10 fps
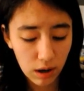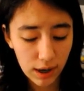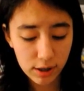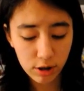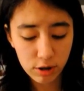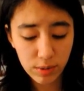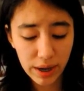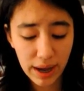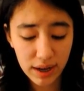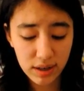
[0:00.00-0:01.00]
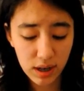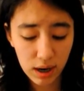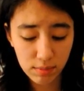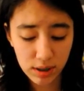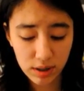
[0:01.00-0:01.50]
I turned my head in
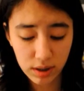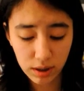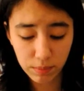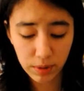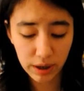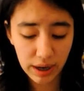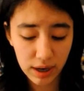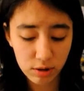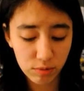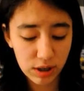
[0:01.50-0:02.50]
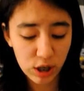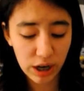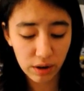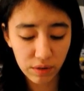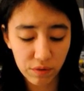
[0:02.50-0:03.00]
time to see my hands reach
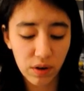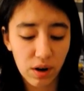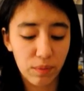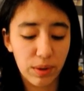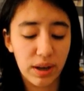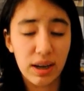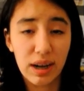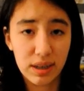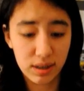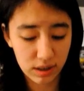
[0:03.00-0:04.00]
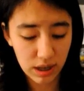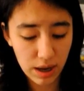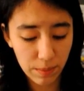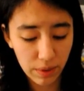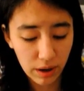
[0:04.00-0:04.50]
out in front of me and
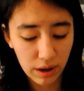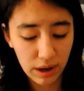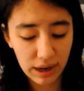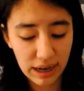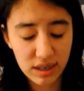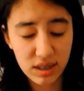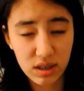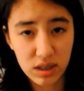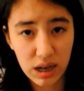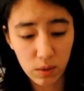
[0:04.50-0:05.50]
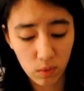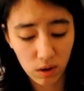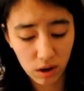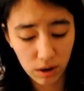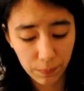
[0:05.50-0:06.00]
slam against the
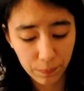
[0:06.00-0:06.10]
sidewalk,